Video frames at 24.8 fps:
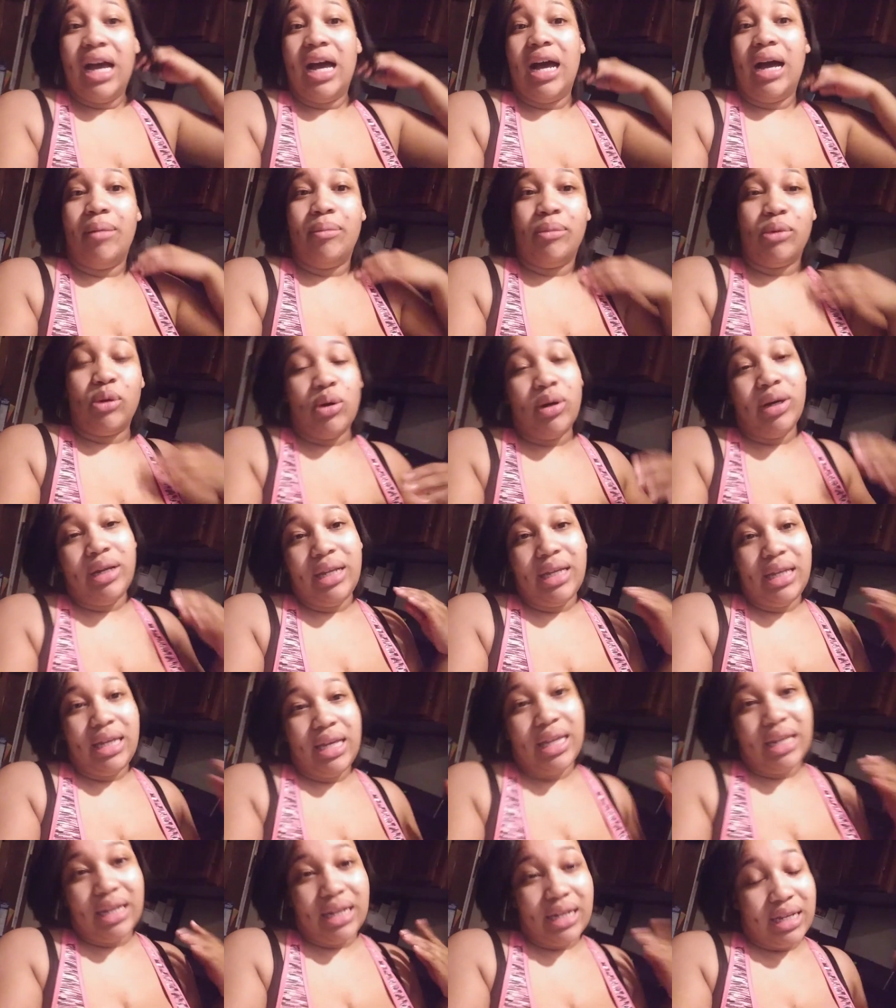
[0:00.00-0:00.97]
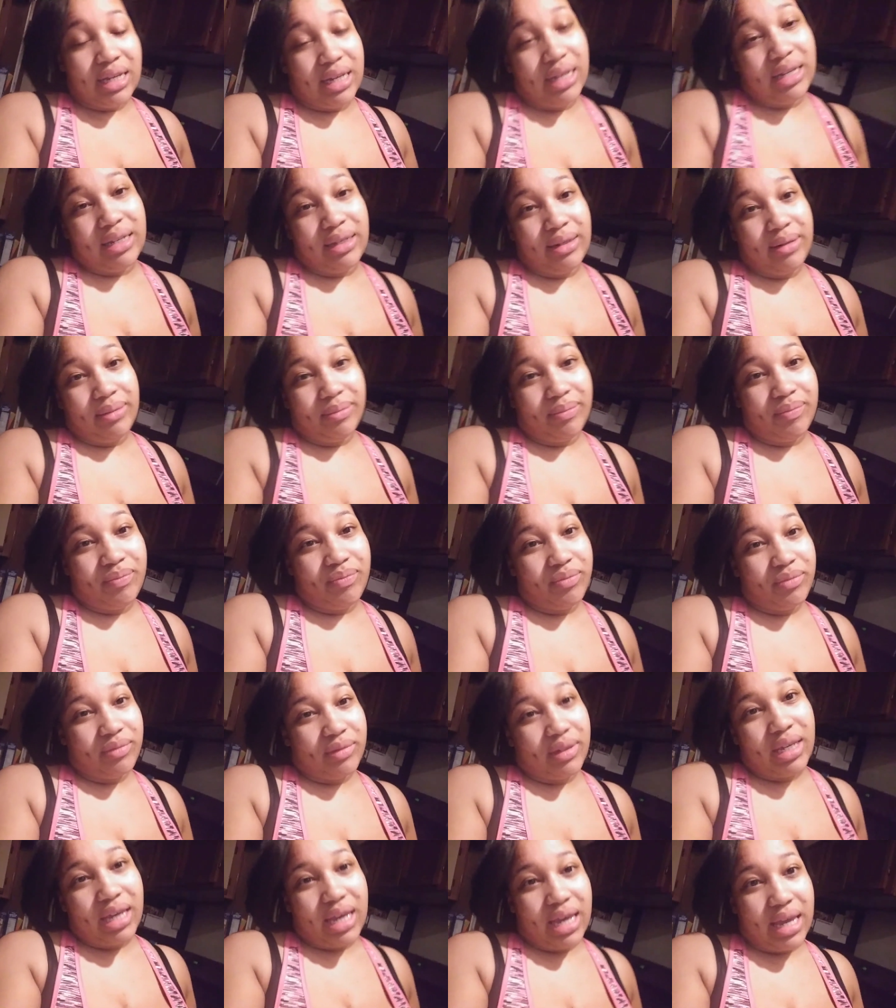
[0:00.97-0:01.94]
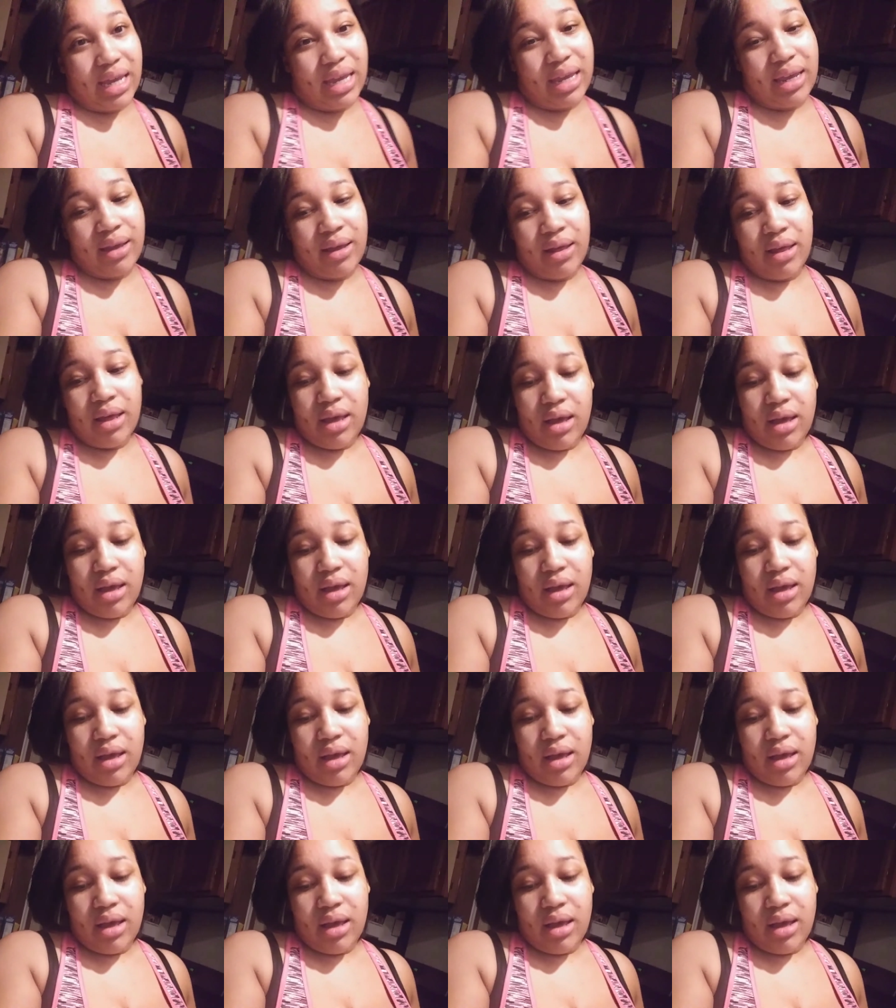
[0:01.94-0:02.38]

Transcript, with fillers: I'm going to get it done, okay?